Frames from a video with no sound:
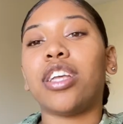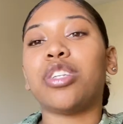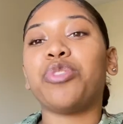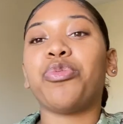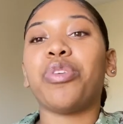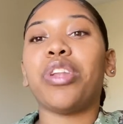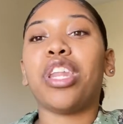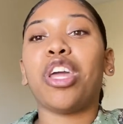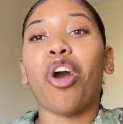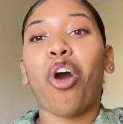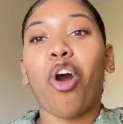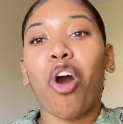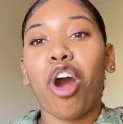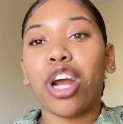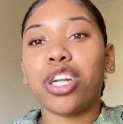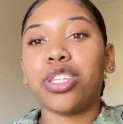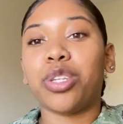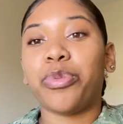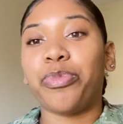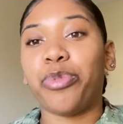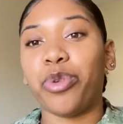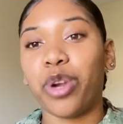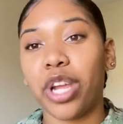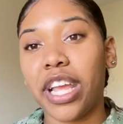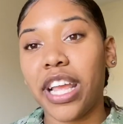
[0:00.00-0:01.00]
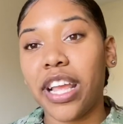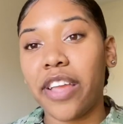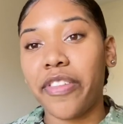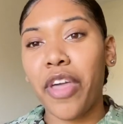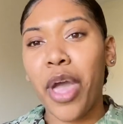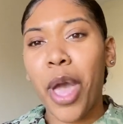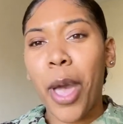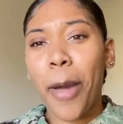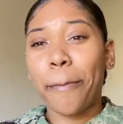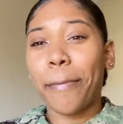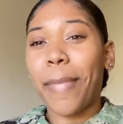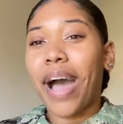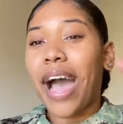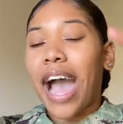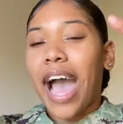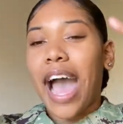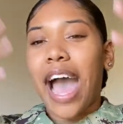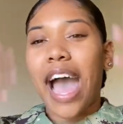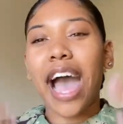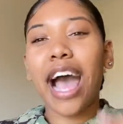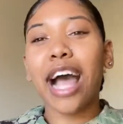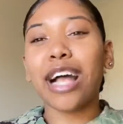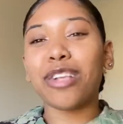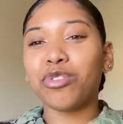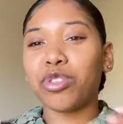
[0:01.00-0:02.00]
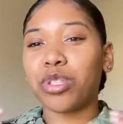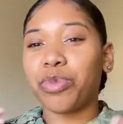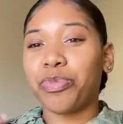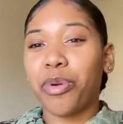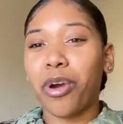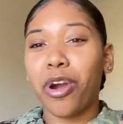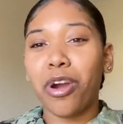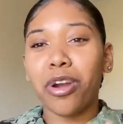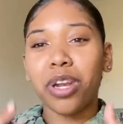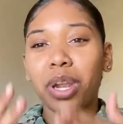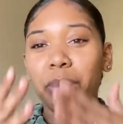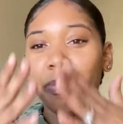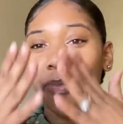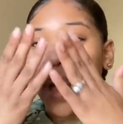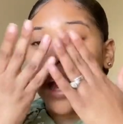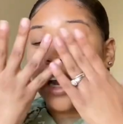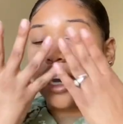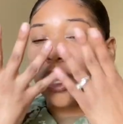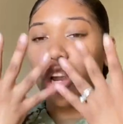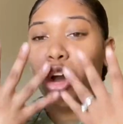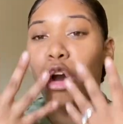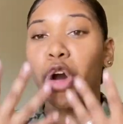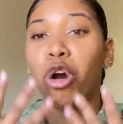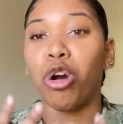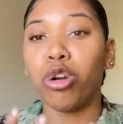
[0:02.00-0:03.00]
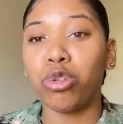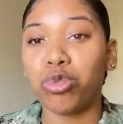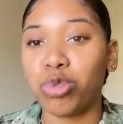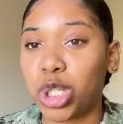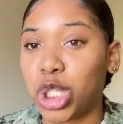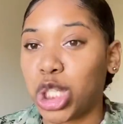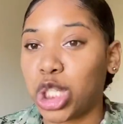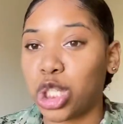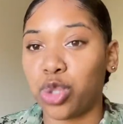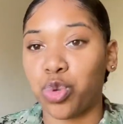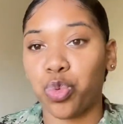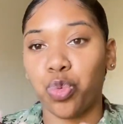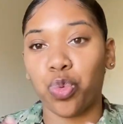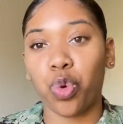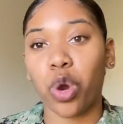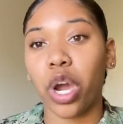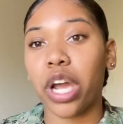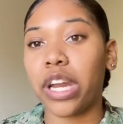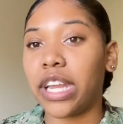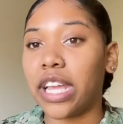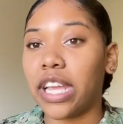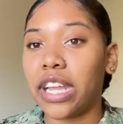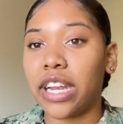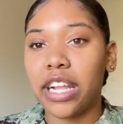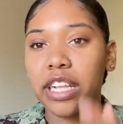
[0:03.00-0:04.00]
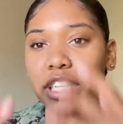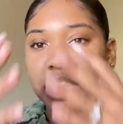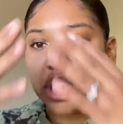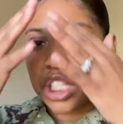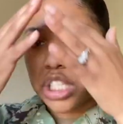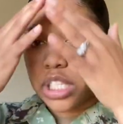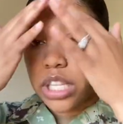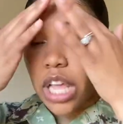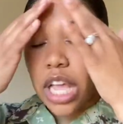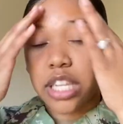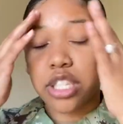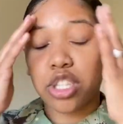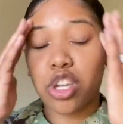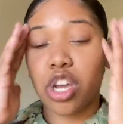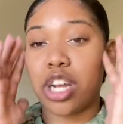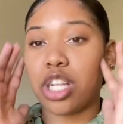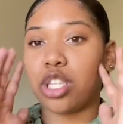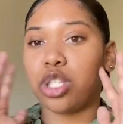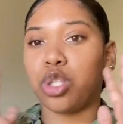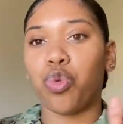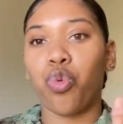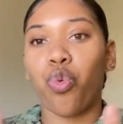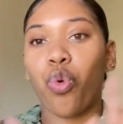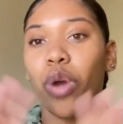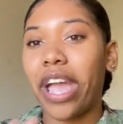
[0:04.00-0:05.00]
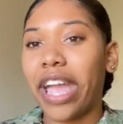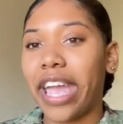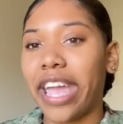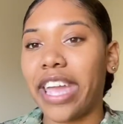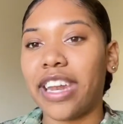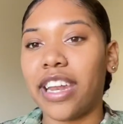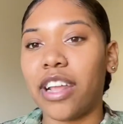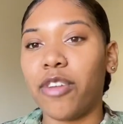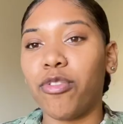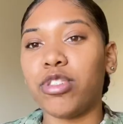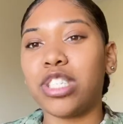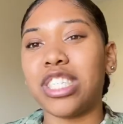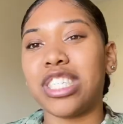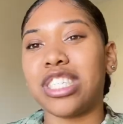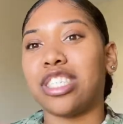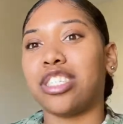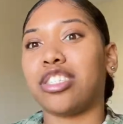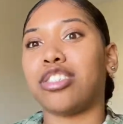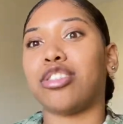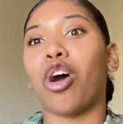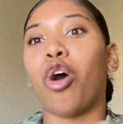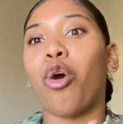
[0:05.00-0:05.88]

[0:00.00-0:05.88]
really hard to breathe my eyes was burning my nose was just running it's just i started sweating it was just so